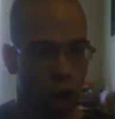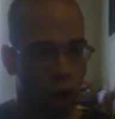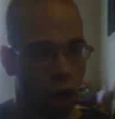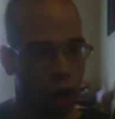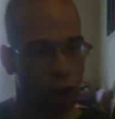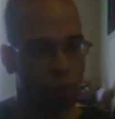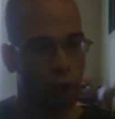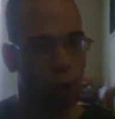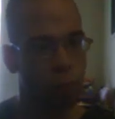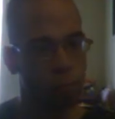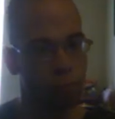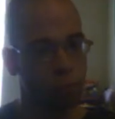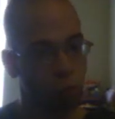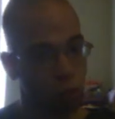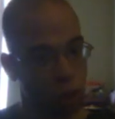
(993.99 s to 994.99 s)

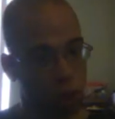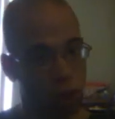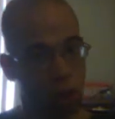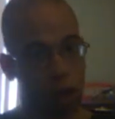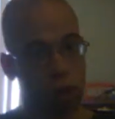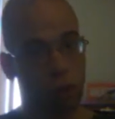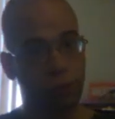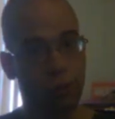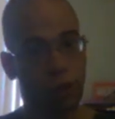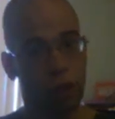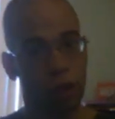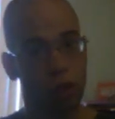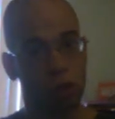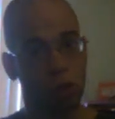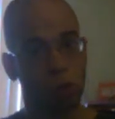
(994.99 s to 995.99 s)
I'm working on the
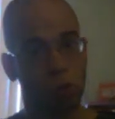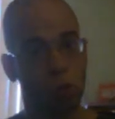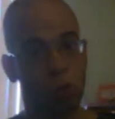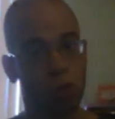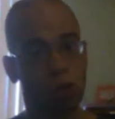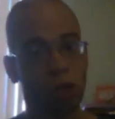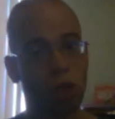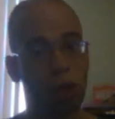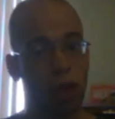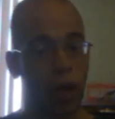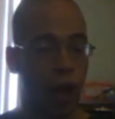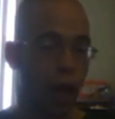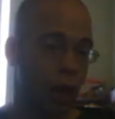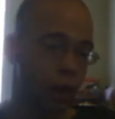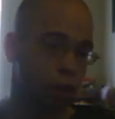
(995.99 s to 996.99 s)
video
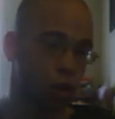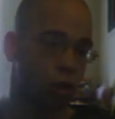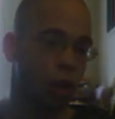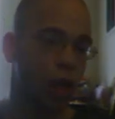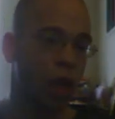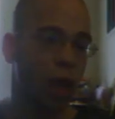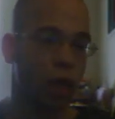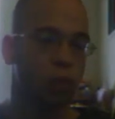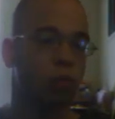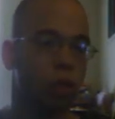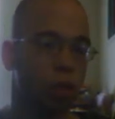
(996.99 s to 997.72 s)
today as